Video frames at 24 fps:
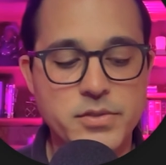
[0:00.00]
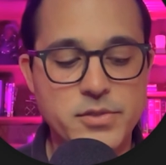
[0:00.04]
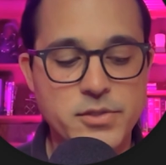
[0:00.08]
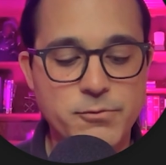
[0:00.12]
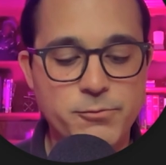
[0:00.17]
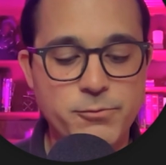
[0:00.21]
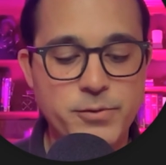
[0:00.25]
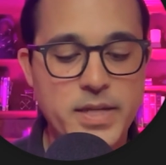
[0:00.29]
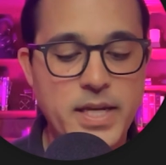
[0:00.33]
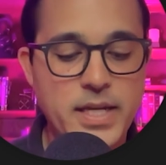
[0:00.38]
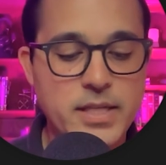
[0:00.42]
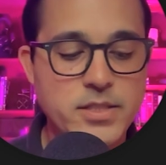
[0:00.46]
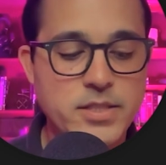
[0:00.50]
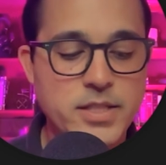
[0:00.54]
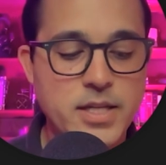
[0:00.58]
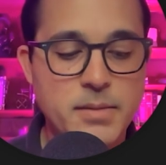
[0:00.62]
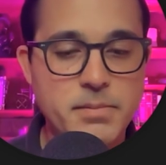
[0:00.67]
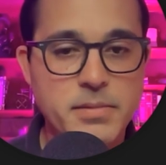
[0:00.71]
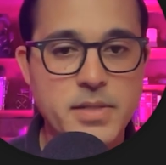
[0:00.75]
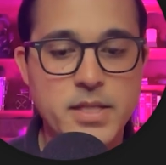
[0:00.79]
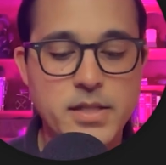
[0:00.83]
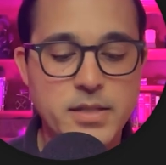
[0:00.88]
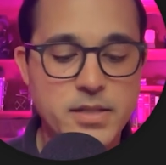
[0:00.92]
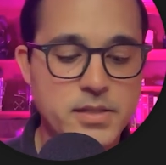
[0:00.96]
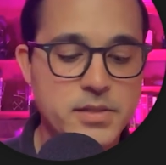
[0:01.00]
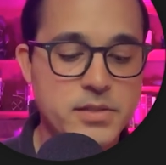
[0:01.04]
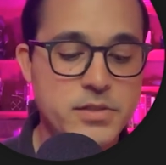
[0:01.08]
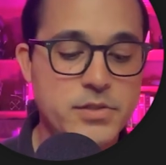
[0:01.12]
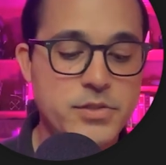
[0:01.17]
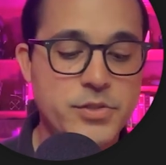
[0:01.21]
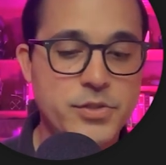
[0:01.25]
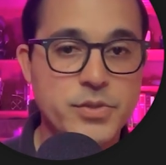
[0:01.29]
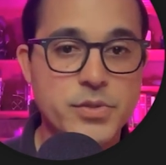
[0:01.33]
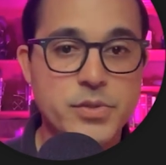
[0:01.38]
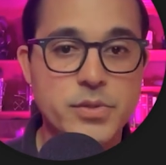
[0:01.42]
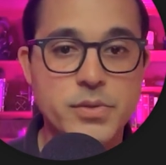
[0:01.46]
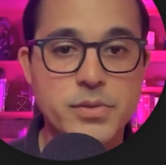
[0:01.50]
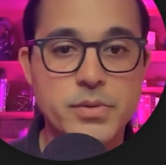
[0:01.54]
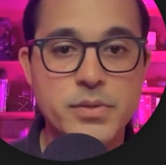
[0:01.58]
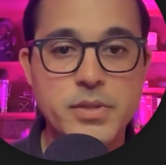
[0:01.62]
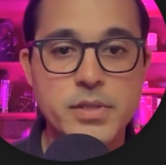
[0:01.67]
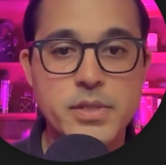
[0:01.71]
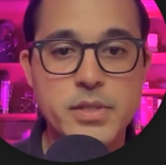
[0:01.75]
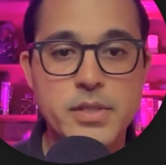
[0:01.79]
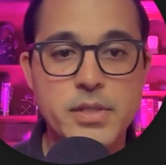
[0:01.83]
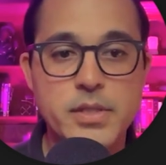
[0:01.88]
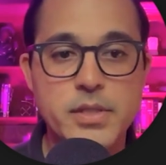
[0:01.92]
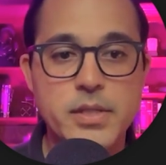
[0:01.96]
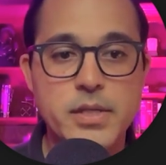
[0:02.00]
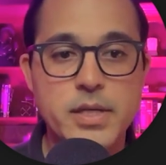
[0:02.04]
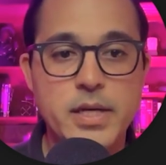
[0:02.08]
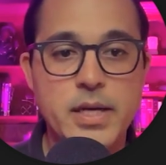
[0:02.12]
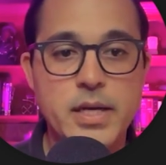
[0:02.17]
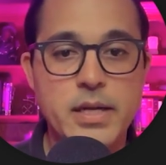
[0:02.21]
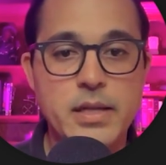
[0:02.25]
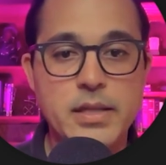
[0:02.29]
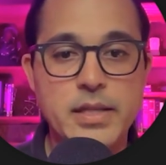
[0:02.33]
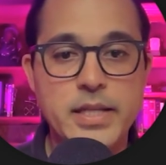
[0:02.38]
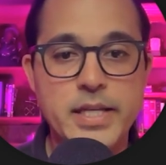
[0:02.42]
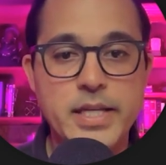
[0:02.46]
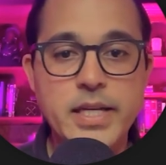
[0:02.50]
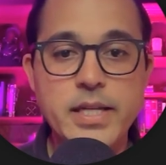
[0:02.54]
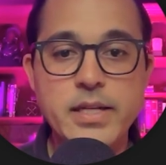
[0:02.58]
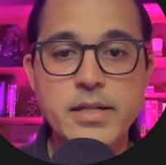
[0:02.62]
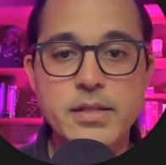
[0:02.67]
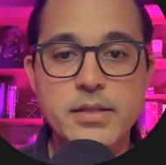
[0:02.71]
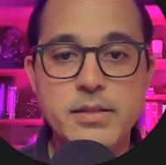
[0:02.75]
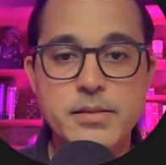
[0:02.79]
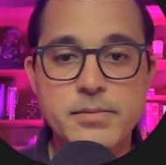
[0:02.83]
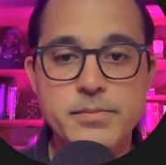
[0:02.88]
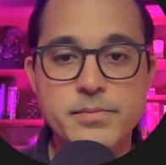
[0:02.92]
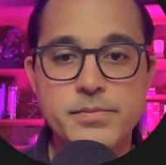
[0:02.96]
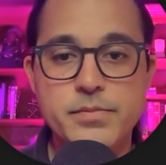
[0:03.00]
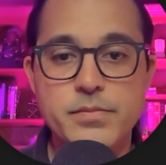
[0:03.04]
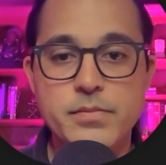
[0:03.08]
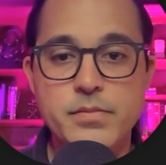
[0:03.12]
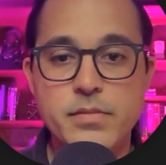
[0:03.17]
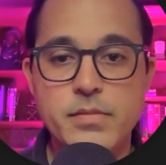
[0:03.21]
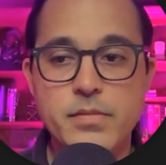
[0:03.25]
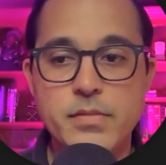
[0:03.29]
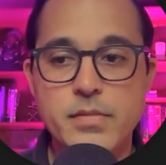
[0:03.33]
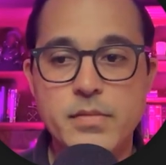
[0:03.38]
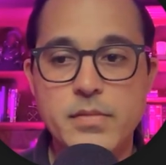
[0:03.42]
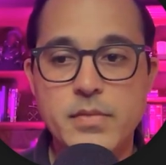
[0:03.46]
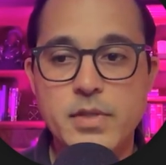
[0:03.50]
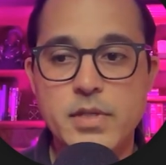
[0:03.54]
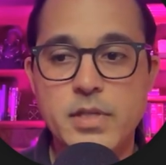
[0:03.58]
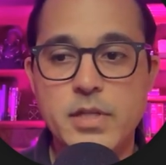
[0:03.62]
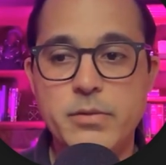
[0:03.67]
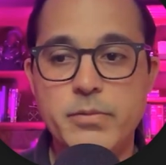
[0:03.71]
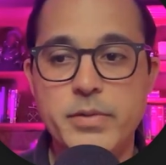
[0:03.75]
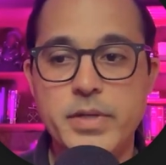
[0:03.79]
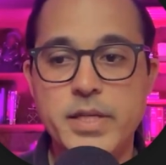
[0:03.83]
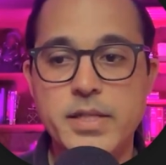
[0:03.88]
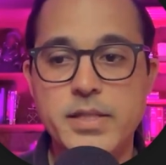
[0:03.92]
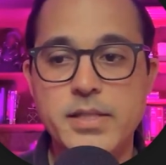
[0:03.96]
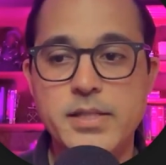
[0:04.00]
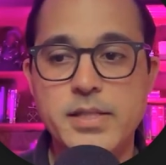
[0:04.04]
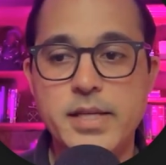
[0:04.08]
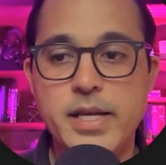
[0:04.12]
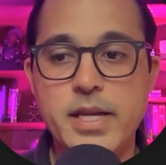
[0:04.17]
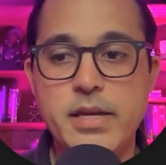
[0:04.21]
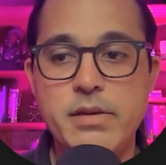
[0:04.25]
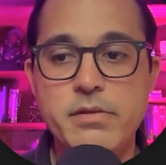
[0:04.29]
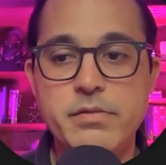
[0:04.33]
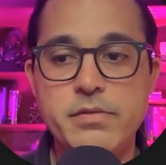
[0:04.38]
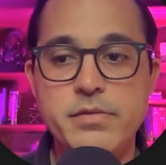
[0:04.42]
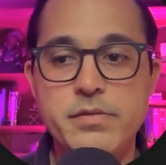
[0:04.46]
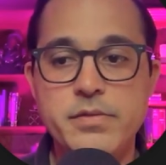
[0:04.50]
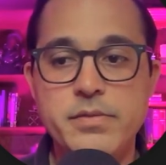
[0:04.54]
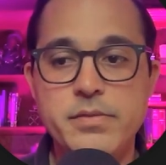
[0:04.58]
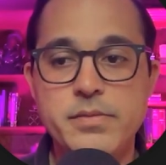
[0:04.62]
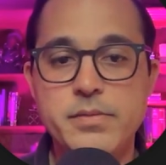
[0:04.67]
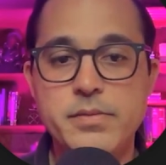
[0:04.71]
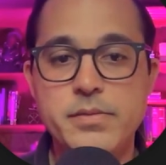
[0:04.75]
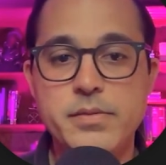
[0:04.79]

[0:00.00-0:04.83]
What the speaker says: So if we actually update this to lead and we hit save,